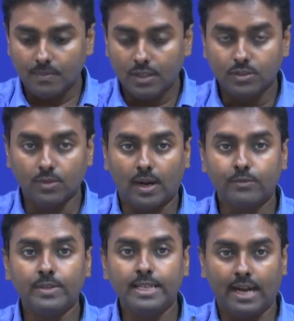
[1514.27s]
So,
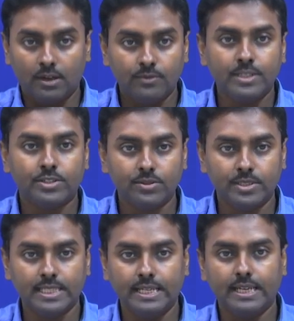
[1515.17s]
what we now wish to
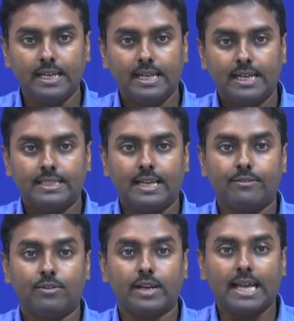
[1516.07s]
see
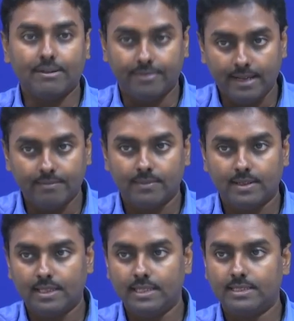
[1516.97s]
that for FM
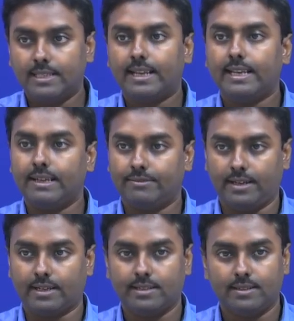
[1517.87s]
is there any
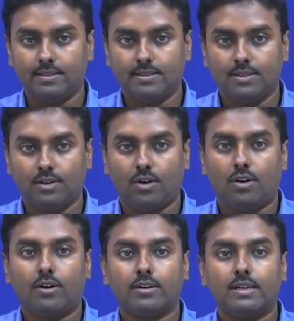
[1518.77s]
effect,
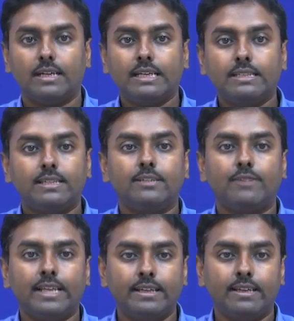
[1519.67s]
or is it
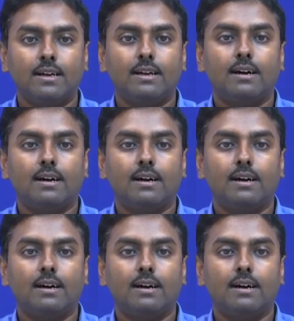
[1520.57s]
very